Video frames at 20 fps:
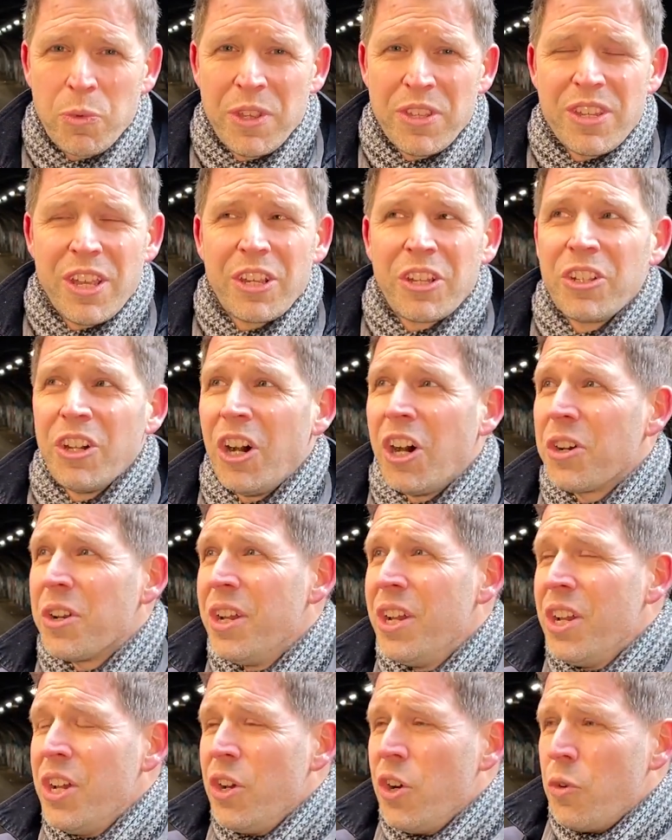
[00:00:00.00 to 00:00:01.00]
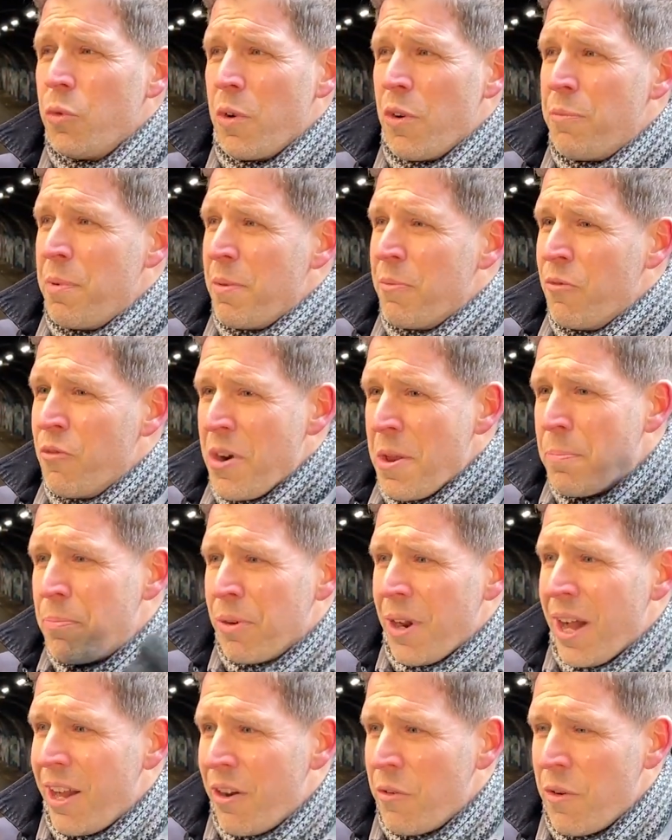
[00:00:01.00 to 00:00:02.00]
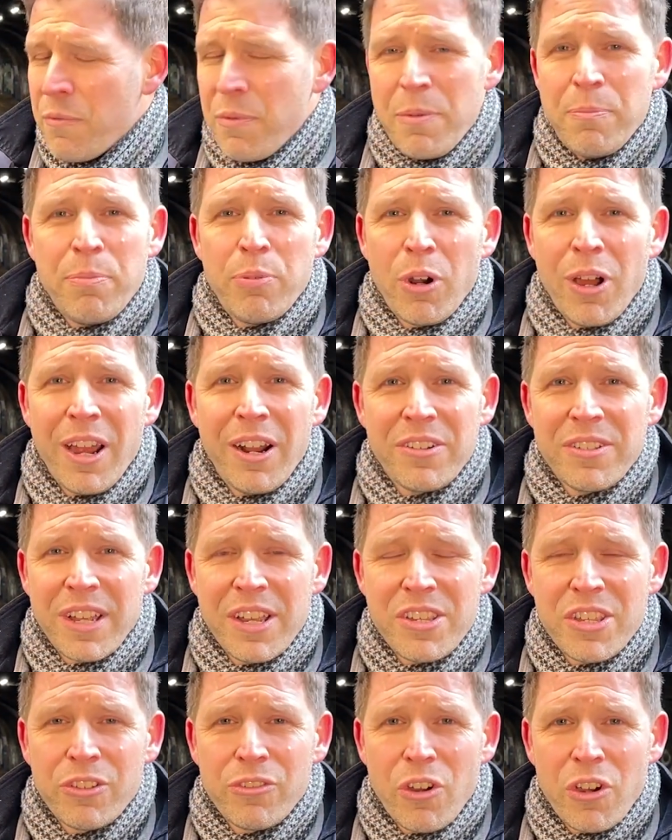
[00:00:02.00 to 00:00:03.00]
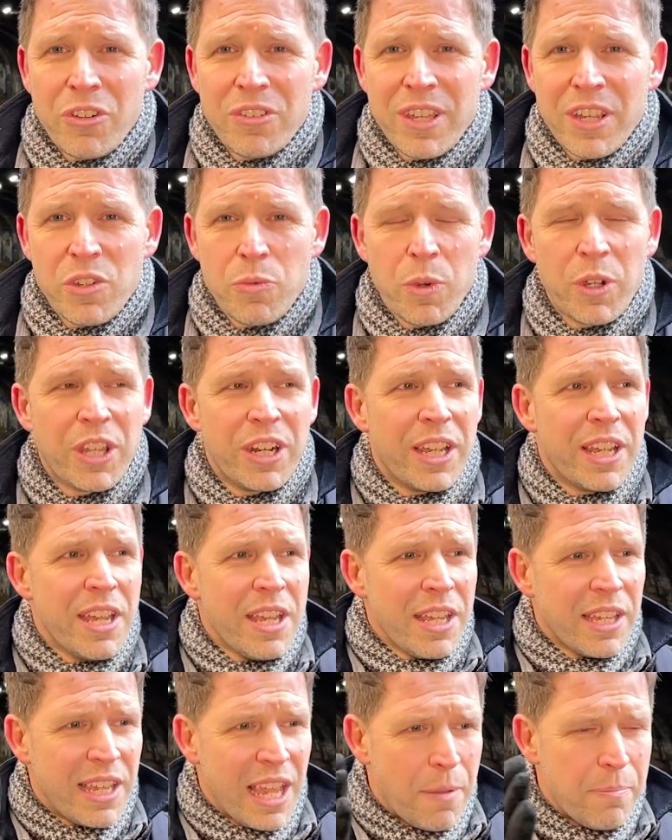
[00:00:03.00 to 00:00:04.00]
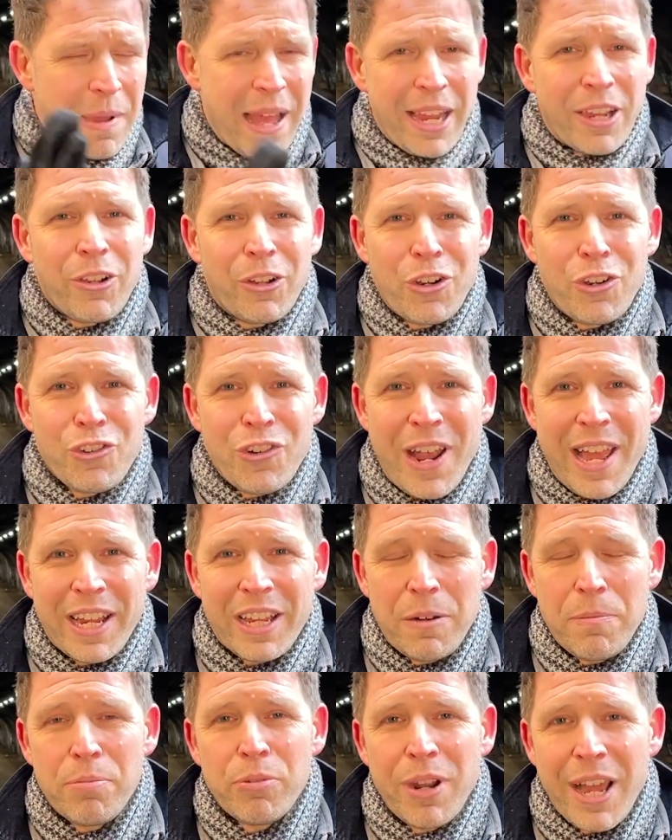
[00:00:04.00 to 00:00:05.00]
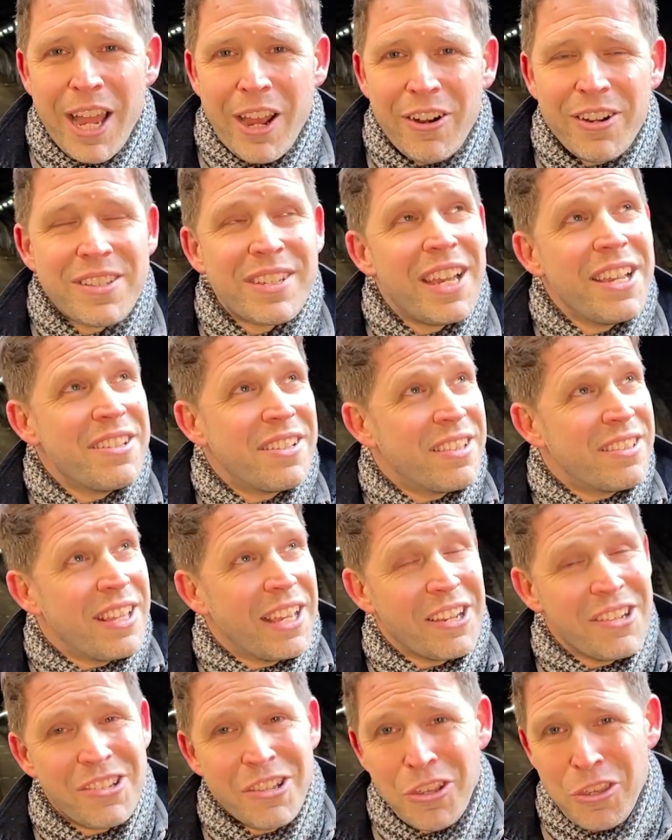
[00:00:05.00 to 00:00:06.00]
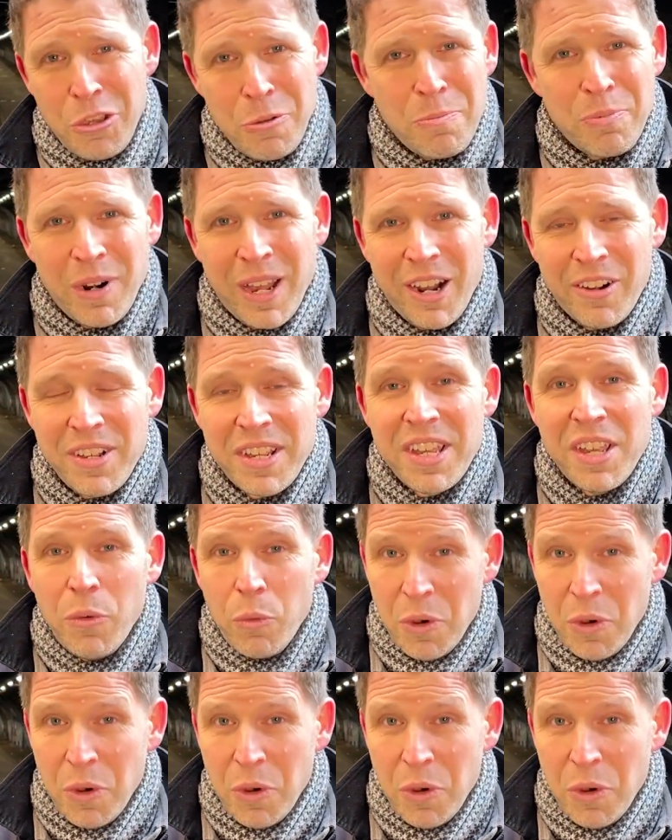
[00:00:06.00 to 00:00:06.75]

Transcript: When they said, God, we've been prioritizing the wrong things. We're going to get back on track and prioritize the things that you prioritize.